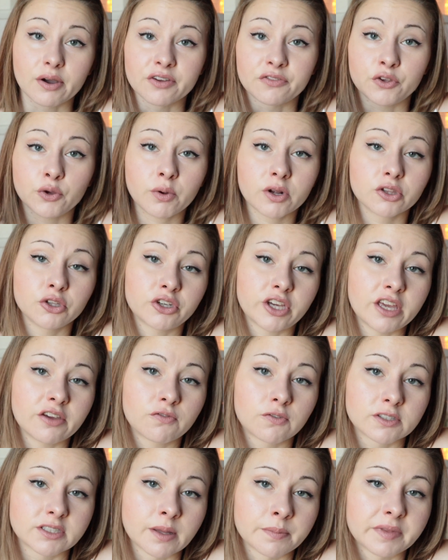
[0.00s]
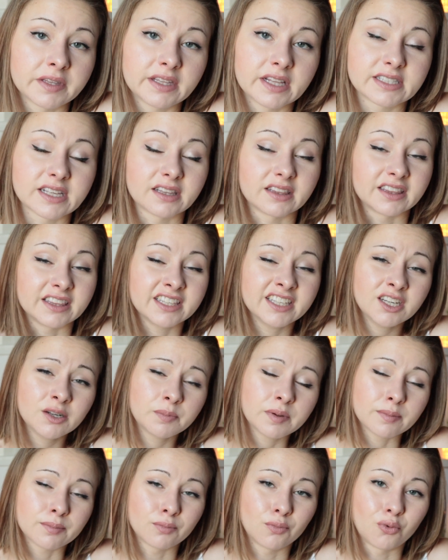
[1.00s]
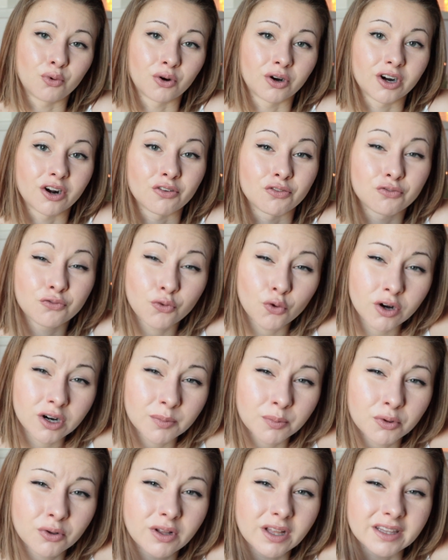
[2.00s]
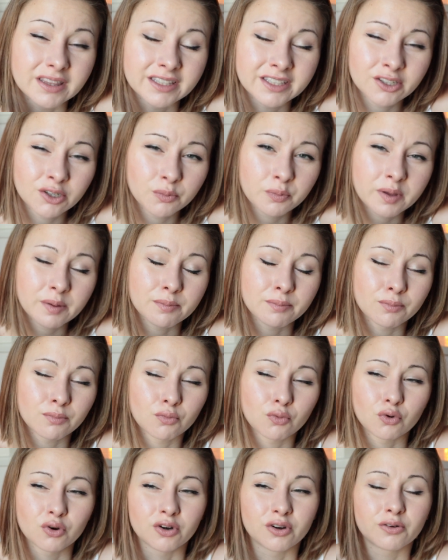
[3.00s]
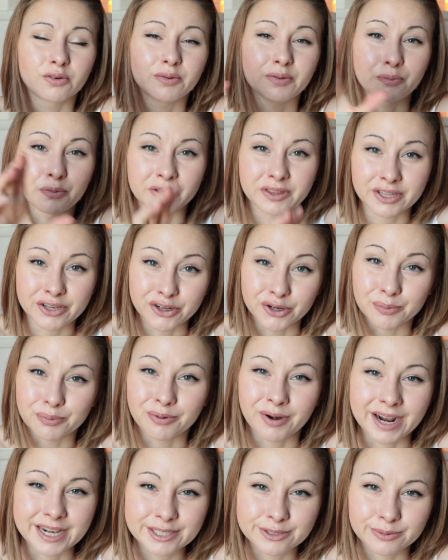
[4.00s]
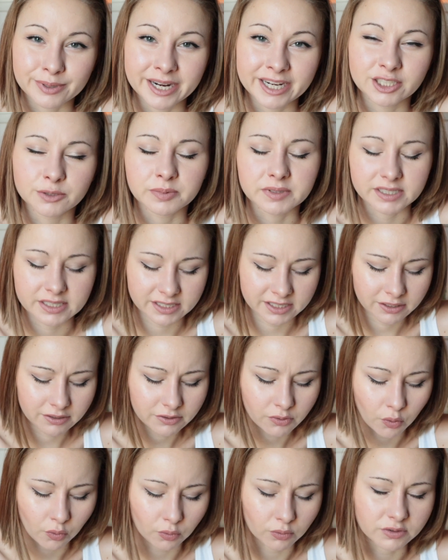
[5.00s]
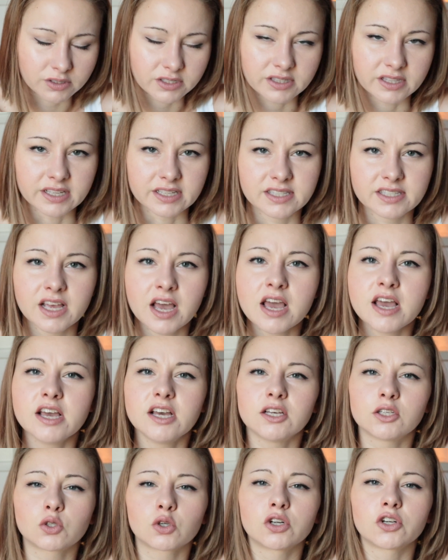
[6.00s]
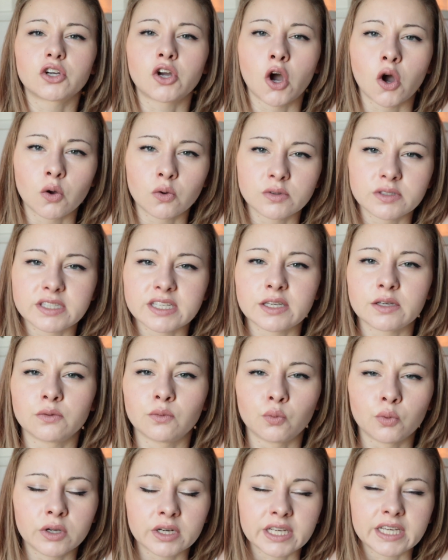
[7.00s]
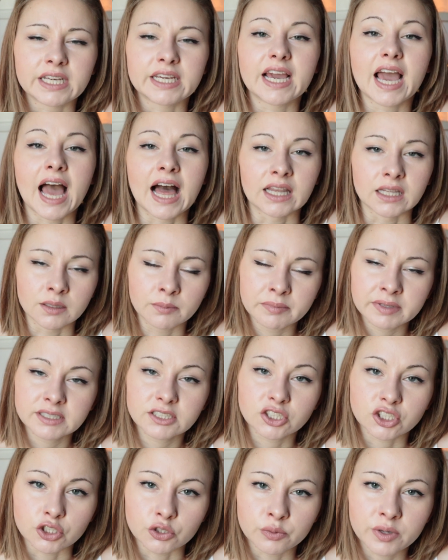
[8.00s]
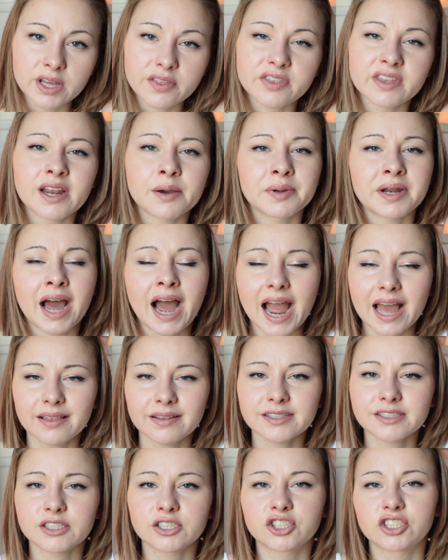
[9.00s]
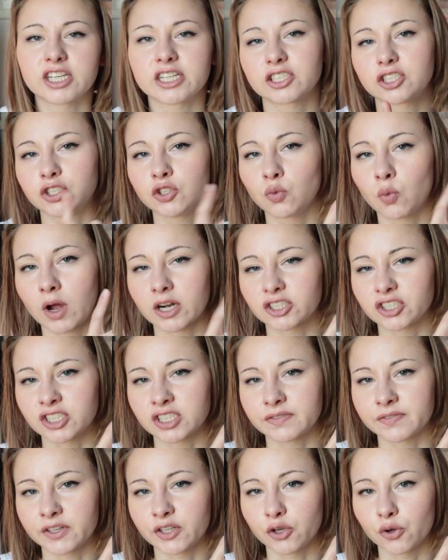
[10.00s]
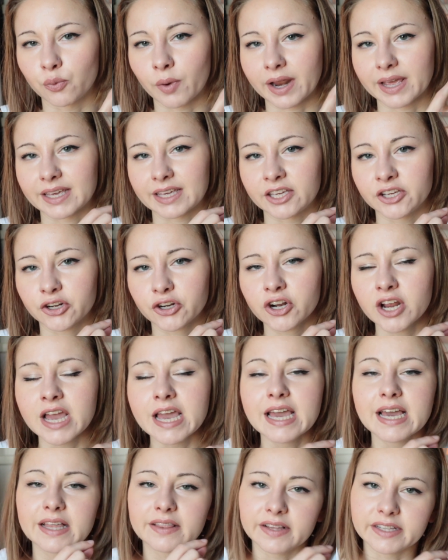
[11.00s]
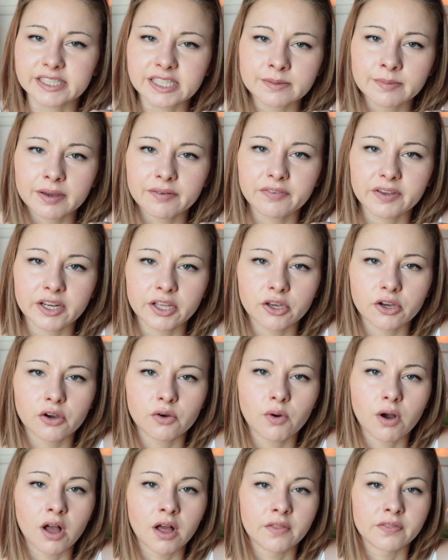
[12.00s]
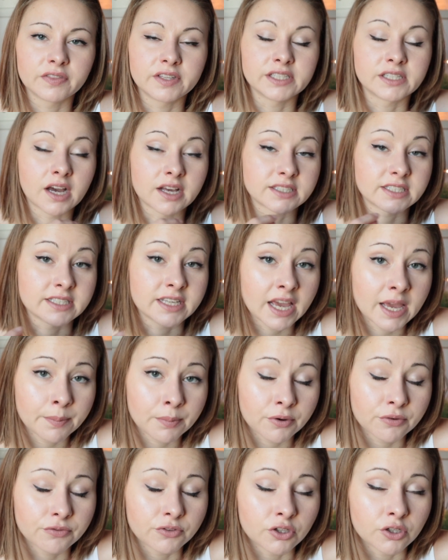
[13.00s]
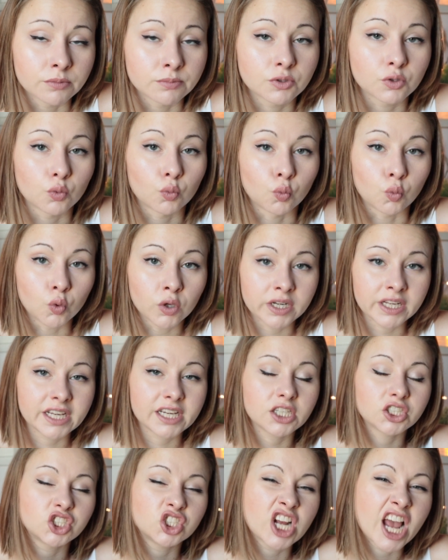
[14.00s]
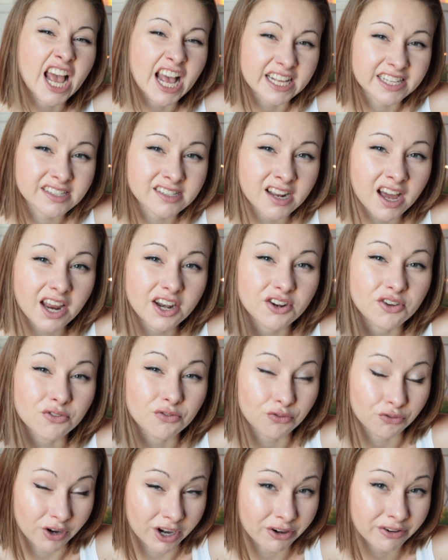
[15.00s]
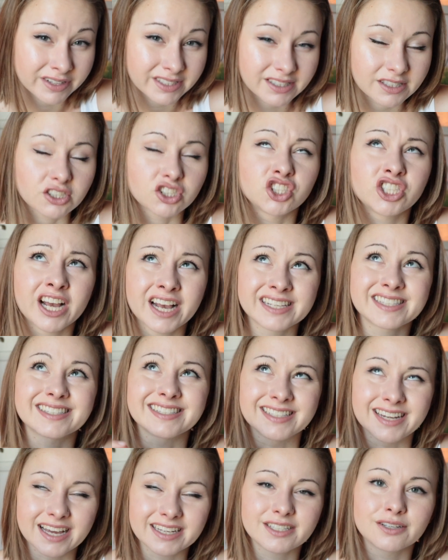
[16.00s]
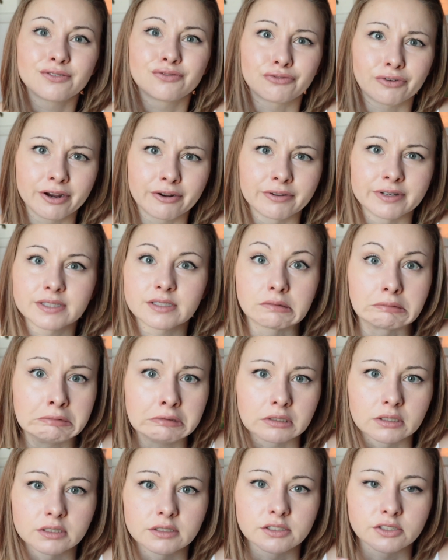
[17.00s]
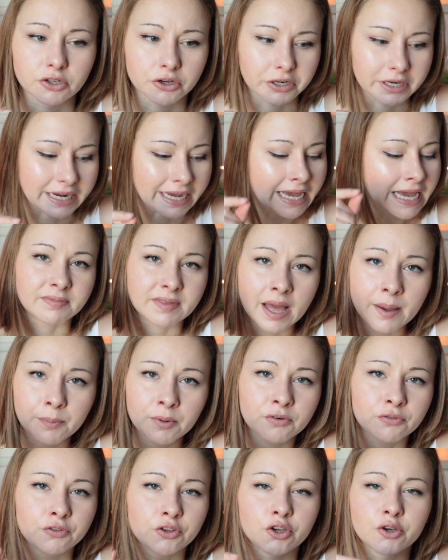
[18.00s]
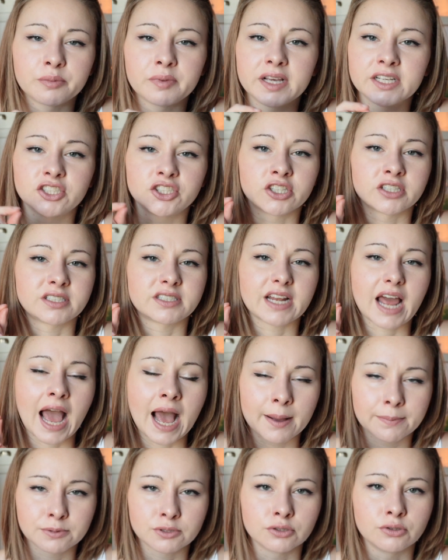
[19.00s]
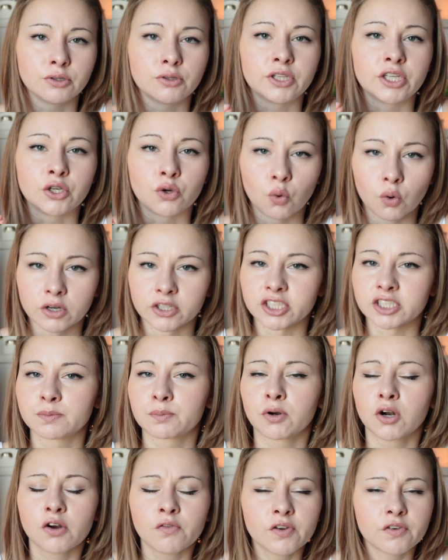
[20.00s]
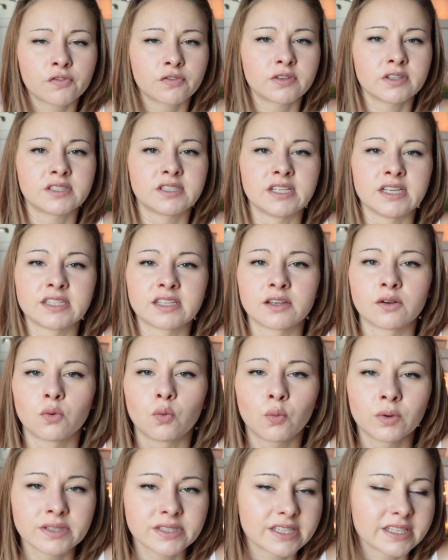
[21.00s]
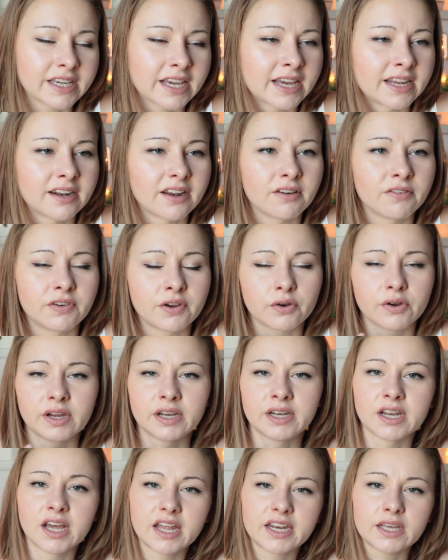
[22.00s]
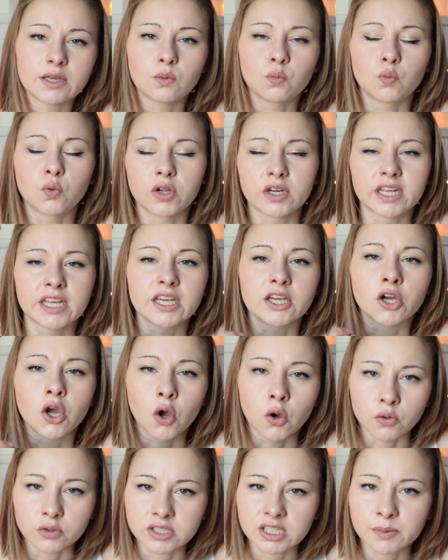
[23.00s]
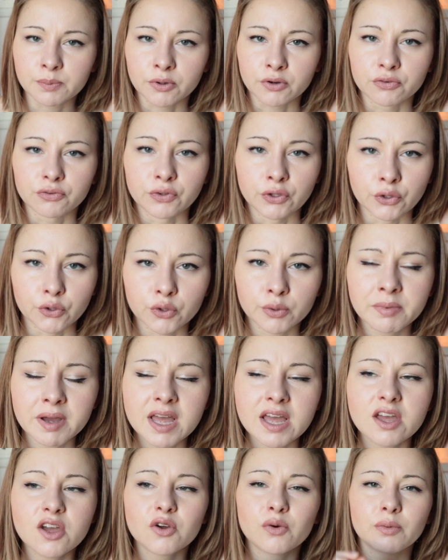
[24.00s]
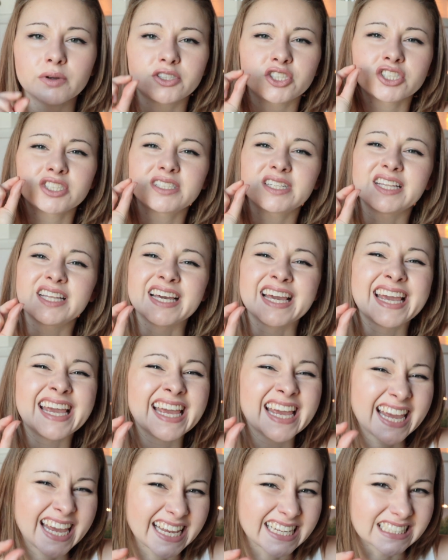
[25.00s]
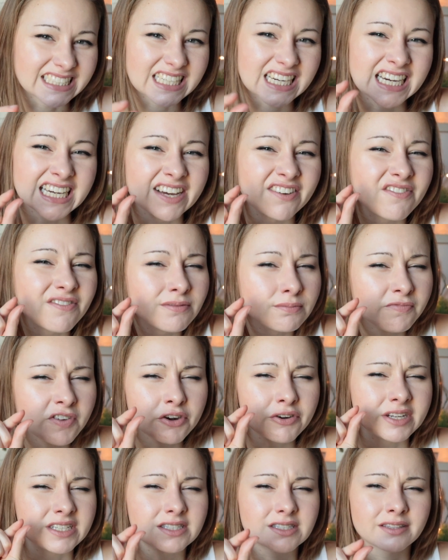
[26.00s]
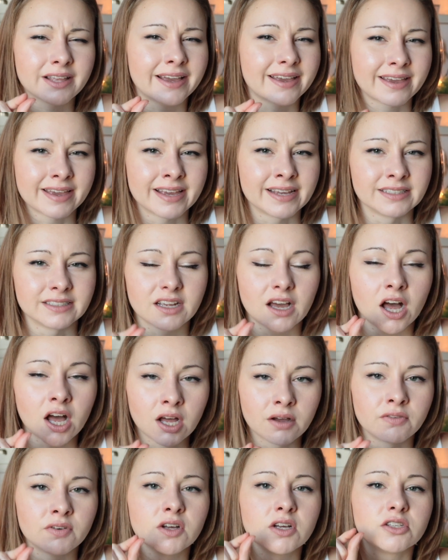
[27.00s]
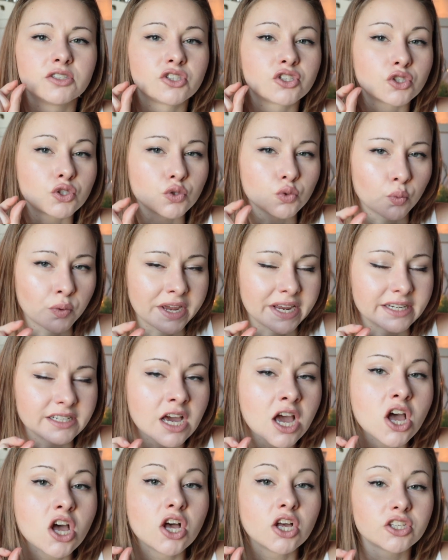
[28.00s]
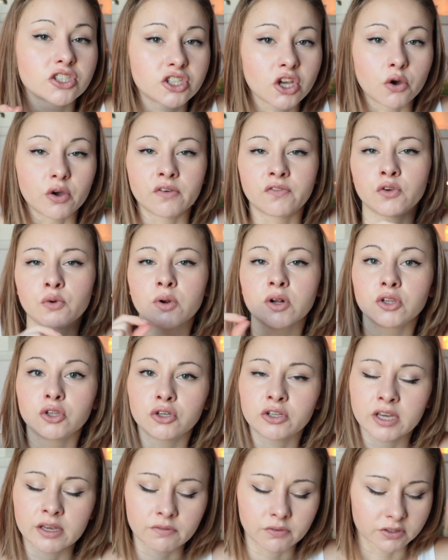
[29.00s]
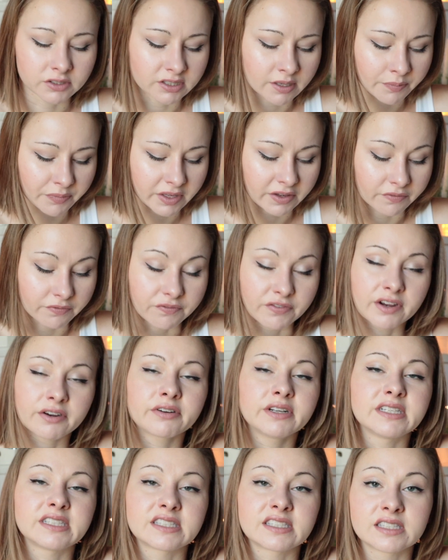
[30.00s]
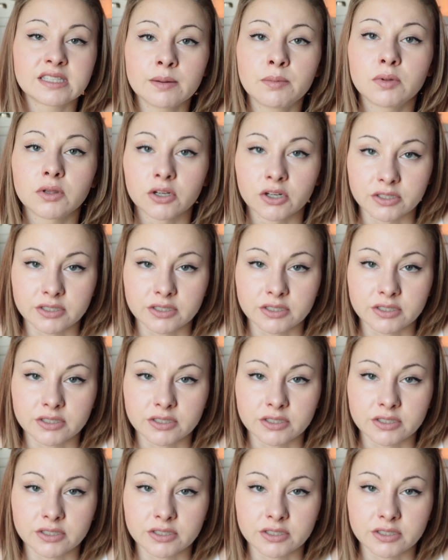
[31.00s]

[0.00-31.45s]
if you are looking for something that's a little bit more affordable, a little bit more within your price range, but still holds this sort of cozy, woody element to it, then I would highly suggest you watch this video right here. This is my video on the Dossier Perfume's Woody Chestnut fragrance. Ugh, sorry. That perfume is just absolutely gorgeous, perfect for the season. Once again, a very nutty, woody, cozy perfume with just the hint, a very slight hint of sweet. So if you are looking for something very similar